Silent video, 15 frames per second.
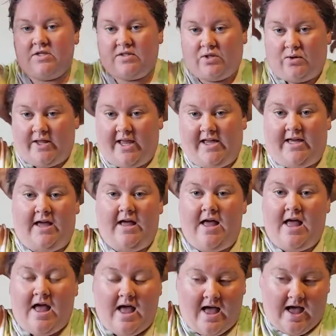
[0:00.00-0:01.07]
So like
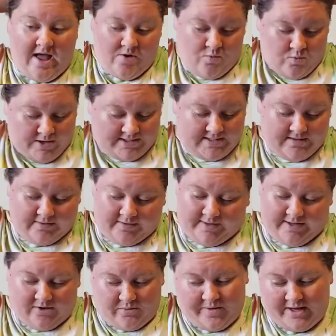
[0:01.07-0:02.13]
I was a
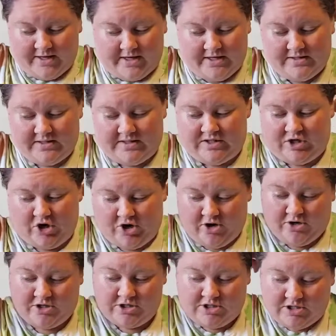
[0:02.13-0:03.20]
little bit
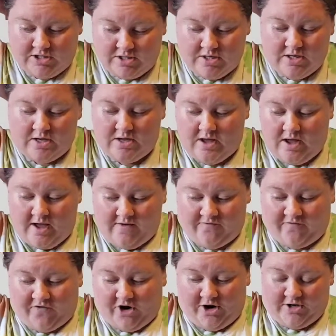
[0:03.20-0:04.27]
concerned at
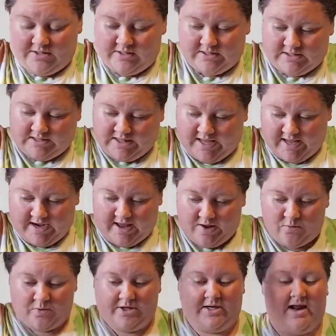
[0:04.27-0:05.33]
first that I
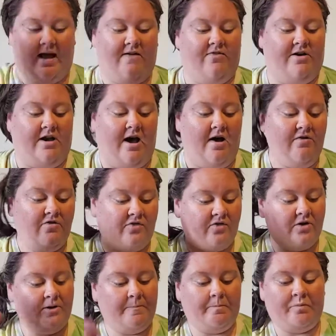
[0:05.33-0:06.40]
wouldn't have enough,
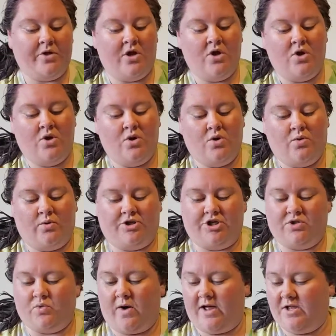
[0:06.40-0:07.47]
which
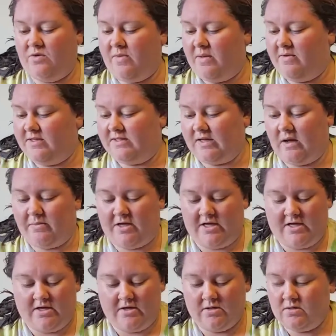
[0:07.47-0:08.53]
is why you maybe saw
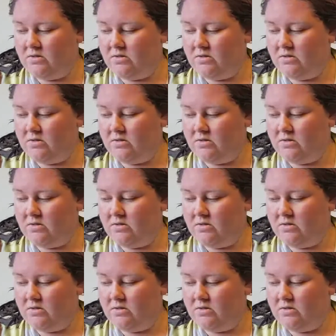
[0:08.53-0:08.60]
me